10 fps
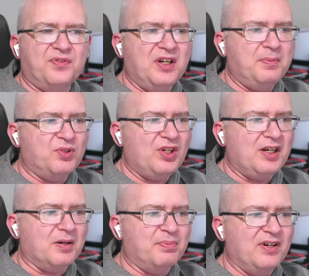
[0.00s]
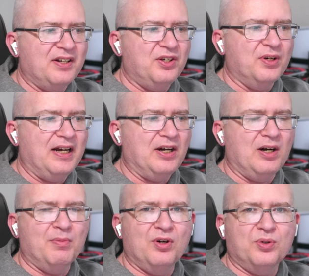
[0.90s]
of DeepSeek, a brand new
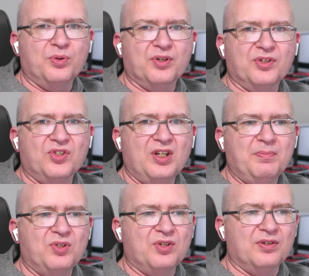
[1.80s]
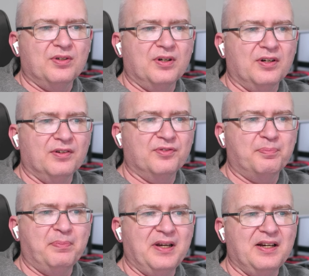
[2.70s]
AI model that seems to
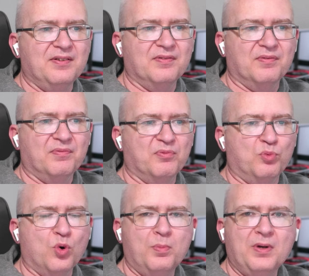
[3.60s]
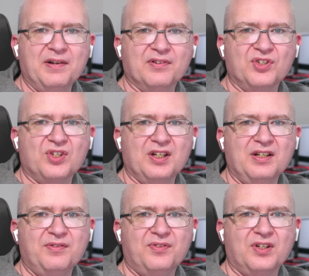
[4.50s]
have been warmly
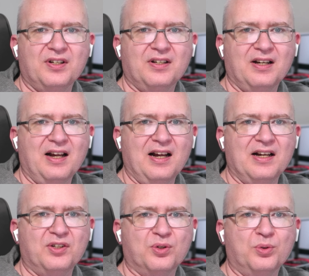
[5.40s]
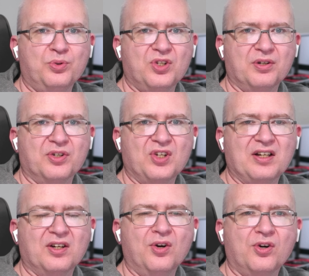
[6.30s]
received and also has
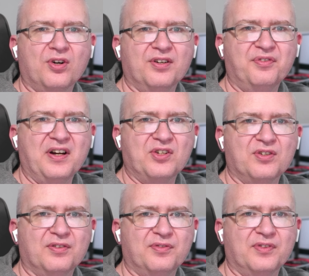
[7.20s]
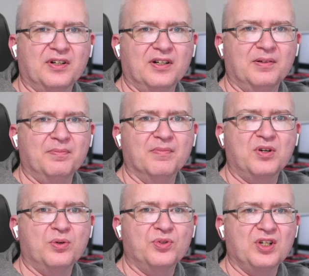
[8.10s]
had the knock on effect of um,
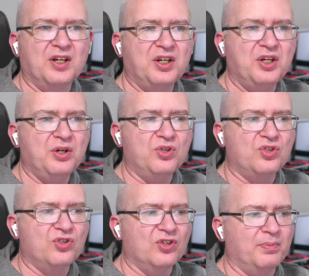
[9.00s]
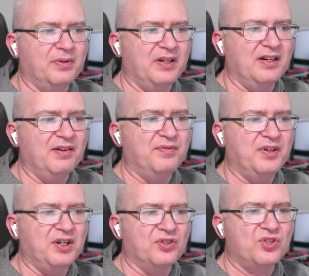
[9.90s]
causing a huge drop in
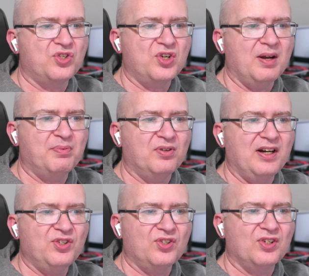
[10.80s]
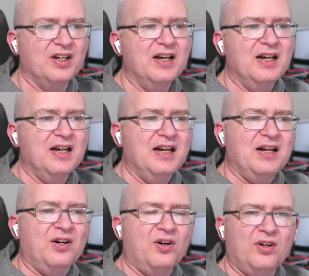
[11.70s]
NVIDIA's share price.
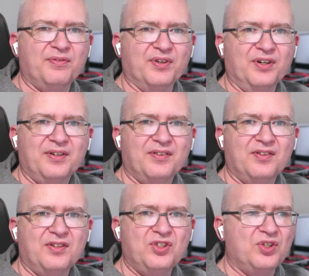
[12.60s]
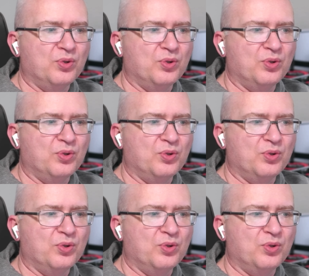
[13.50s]
Oliver, this